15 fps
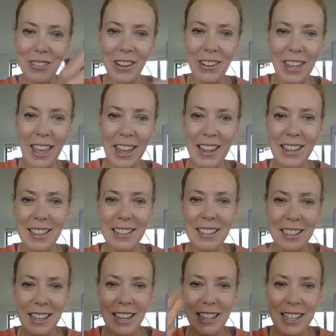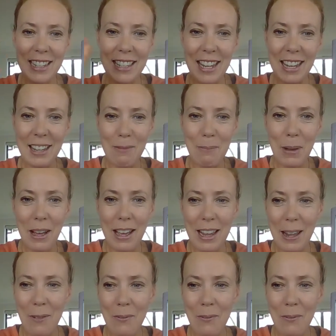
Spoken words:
Okay, ka kite, bye.